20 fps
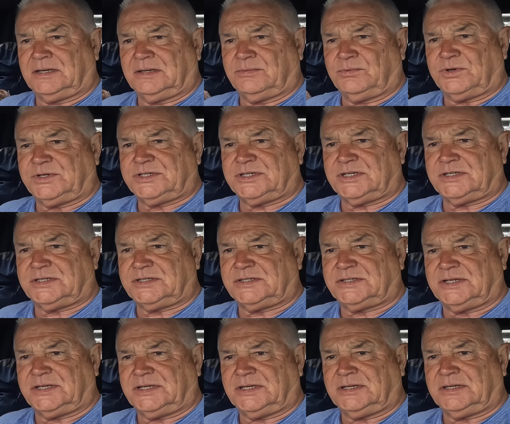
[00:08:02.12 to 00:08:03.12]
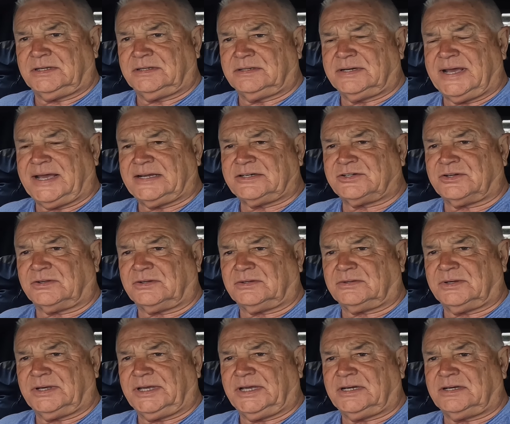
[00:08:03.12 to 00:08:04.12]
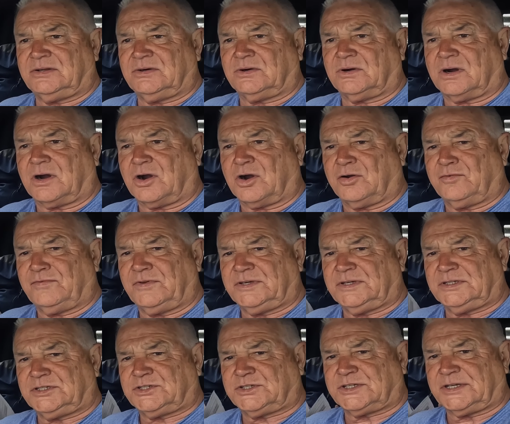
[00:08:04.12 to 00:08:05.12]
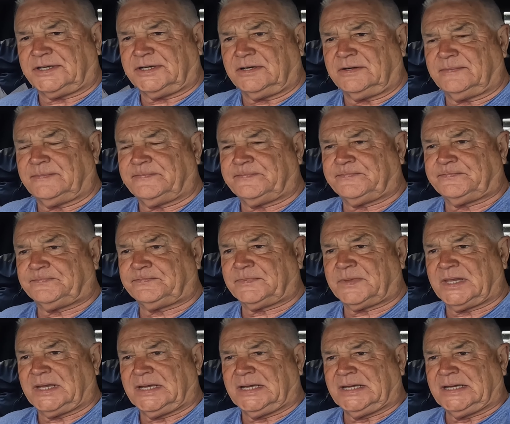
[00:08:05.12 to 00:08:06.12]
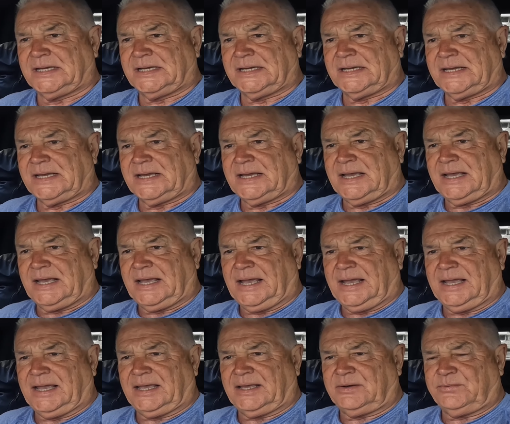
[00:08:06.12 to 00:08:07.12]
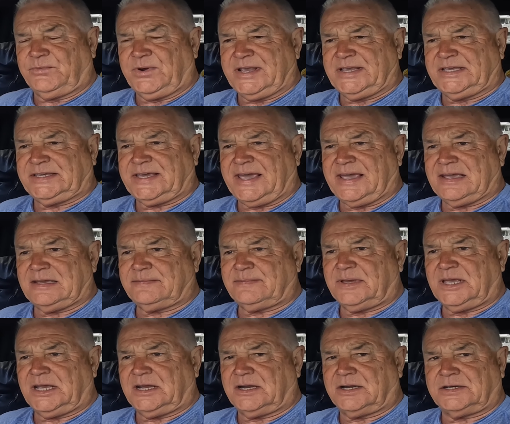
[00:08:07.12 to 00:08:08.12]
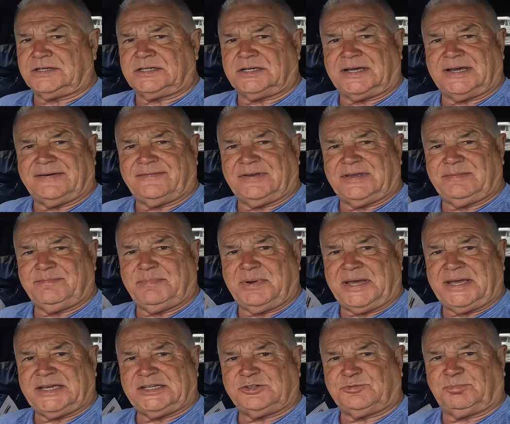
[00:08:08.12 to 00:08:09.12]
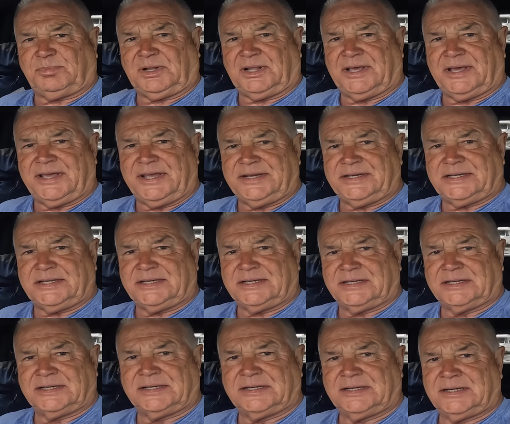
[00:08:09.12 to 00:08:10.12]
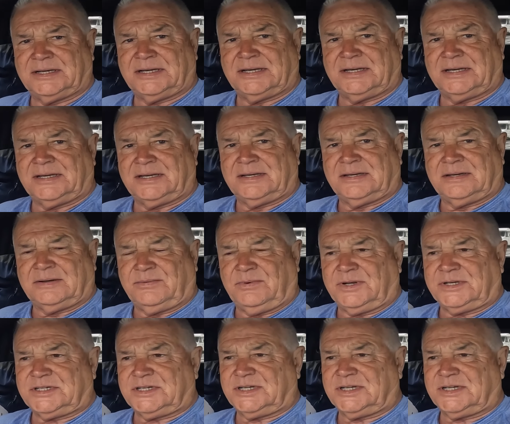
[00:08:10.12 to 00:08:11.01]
which is the National Indoor RV Center. And we came here to have a base plate, which